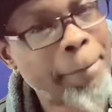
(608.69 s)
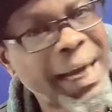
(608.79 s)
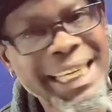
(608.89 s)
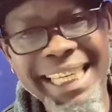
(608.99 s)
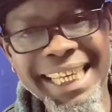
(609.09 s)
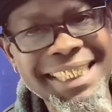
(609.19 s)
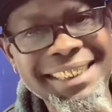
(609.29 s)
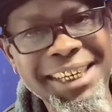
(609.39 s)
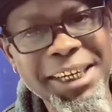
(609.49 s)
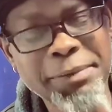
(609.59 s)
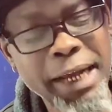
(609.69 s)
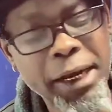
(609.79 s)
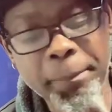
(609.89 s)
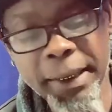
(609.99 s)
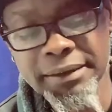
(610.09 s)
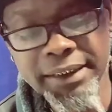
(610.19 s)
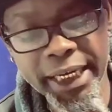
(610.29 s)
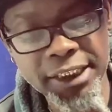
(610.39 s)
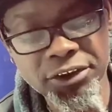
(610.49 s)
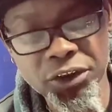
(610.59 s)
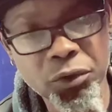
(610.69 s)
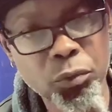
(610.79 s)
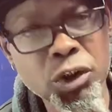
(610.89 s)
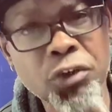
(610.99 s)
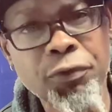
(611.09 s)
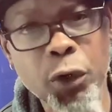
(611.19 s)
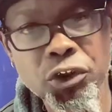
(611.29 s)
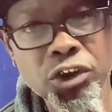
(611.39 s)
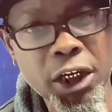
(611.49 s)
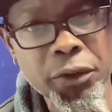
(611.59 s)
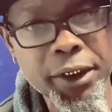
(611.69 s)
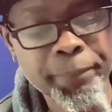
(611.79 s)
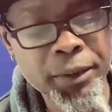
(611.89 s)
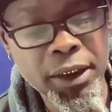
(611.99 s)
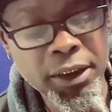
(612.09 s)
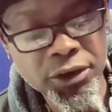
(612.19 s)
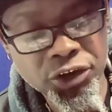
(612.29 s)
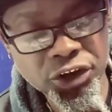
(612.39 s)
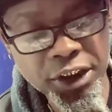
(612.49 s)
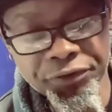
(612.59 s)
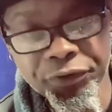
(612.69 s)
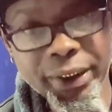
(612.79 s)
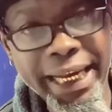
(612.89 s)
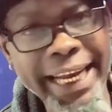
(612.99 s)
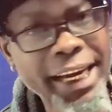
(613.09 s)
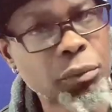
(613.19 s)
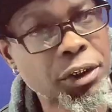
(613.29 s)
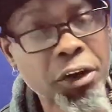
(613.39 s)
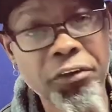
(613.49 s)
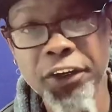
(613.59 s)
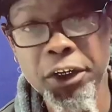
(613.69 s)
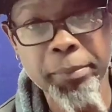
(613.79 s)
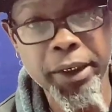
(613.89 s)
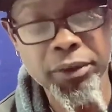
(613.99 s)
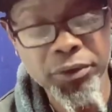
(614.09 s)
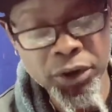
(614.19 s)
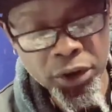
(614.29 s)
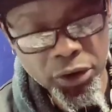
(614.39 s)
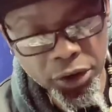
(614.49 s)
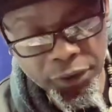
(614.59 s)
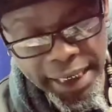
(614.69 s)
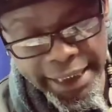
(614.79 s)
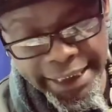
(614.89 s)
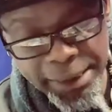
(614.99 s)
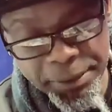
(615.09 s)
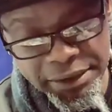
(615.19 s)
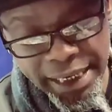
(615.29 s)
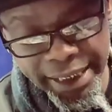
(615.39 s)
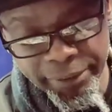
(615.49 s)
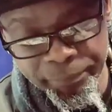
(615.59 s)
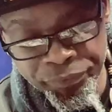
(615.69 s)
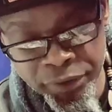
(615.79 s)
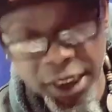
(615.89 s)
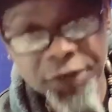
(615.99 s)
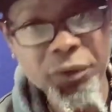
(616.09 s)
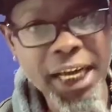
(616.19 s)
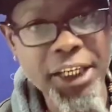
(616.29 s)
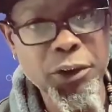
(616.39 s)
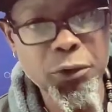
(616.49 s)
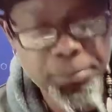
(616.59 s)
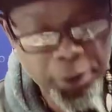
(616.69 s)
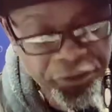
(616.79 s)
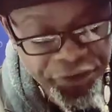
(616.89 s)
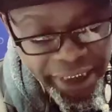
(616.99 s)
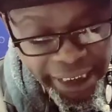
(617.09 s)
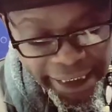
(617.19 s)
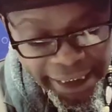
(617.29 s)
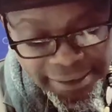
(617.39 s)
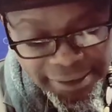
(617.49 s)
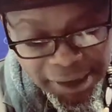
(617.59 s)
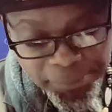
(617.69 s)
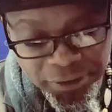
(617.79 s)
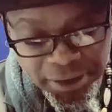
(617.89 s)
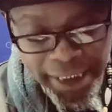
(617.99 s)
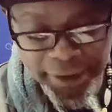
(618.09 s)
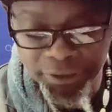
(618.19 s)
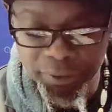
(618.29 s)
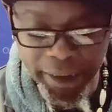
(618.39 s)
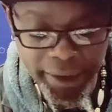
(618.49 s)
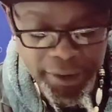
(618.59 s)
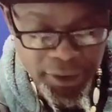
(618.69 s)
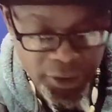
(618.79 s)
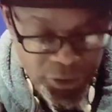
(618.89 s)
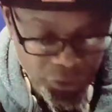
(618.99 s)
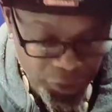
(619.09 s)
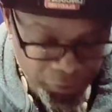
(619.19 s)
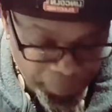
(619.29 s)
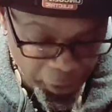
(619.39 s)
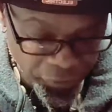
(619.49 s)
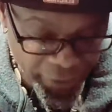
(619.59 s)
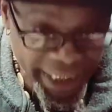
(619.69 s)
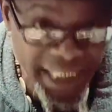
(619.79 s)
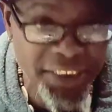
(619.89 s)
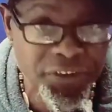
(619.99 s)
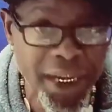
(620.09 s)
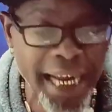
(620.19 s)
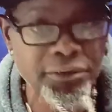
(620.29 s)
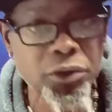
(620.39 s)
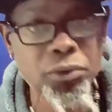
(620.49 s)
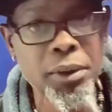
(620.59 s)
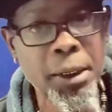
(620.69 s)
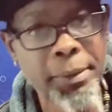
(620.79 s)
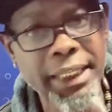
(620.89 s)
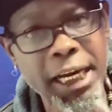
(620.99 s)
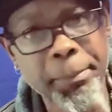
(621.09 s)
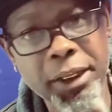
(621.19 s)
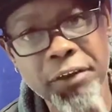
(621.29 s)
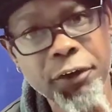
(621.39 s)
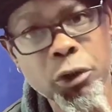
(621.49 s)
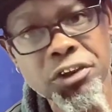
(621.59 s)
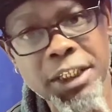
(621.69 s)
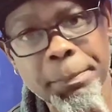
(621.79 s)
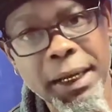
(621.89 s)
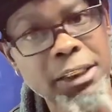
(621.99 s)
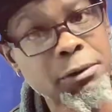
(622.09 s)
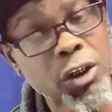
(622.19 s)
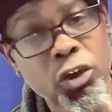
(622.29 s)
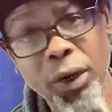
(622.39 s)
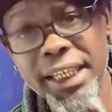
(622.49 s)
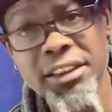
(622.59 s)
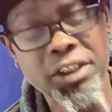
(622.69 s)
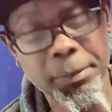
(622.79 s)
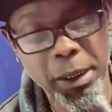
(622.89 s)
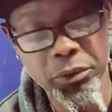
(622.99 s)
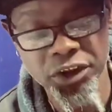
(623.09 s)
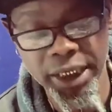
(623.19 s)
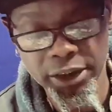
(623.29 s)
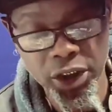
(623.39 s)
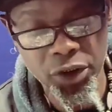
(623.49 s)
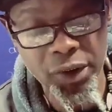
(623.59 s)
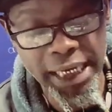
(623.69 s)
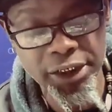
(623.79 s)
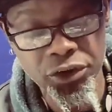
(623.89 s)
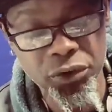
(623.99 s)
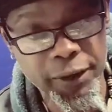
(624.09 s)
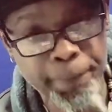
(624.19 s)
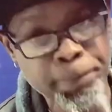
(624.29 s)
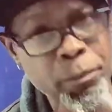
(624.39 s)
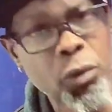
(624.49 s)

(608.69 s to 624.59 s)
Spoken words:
I'm about to give you some now. The best thing is to, when you first learning, to just freehand with no filler metal. Learn how to keep it tight. If you got to use both of your hands to keep you tight, do that. Do it both hands if you have to, but that'll be the first tip, the greatest tip I would say. Learn how to do it